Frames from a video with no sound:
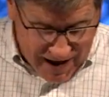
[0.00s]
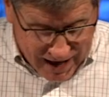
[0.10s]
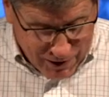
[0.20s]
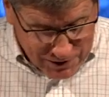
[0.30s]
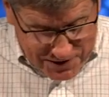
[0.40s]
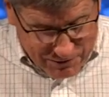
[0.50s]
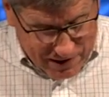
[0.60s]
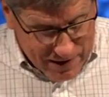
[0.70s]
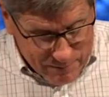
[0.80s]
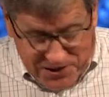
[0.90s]
I lost
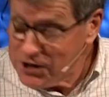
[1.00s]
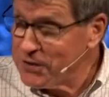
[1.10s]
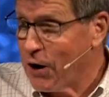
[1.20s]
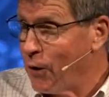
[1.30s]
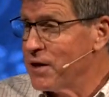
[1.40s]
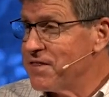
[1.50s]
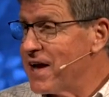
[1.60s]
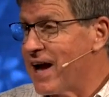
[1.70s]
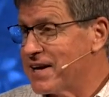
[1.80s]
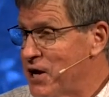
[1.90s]
everything. But you know the only
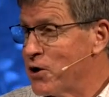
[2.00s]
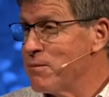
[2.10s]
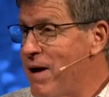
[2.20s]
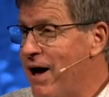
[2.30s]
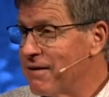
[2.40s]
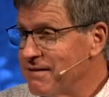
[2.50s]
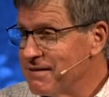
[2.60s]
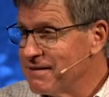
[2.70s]
thing I cared about?